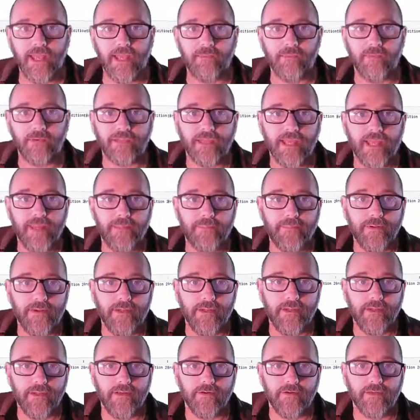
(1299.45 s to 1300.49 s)
And what's
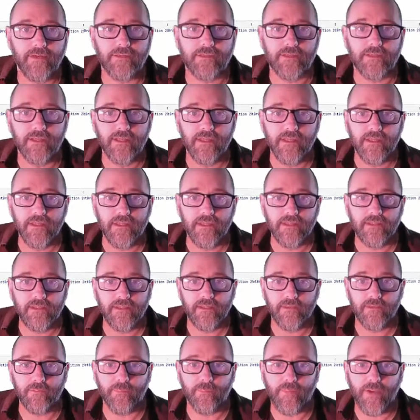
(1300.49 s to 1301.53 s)
happening here is
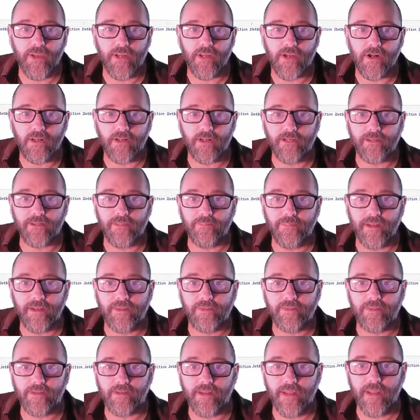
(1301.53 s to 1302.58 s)
by calling the
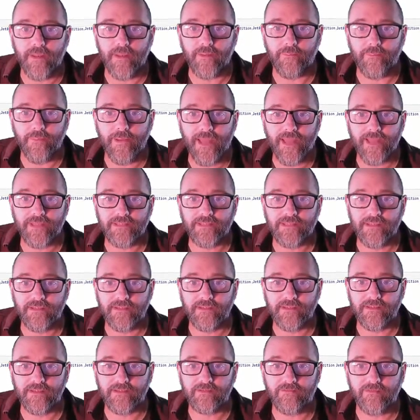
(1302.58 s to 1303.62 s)
method, I am
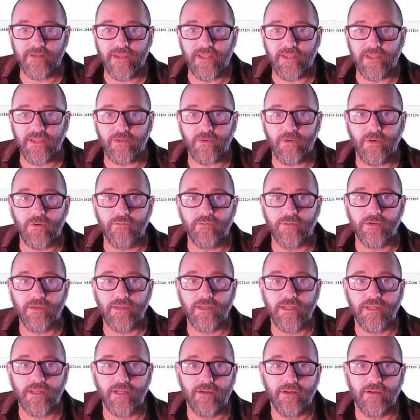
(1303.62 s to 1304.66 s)
passing this value over to
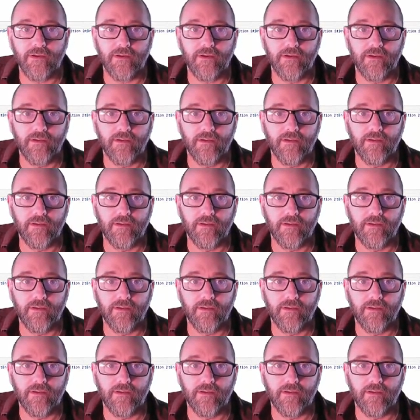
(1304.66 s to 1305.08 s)
here,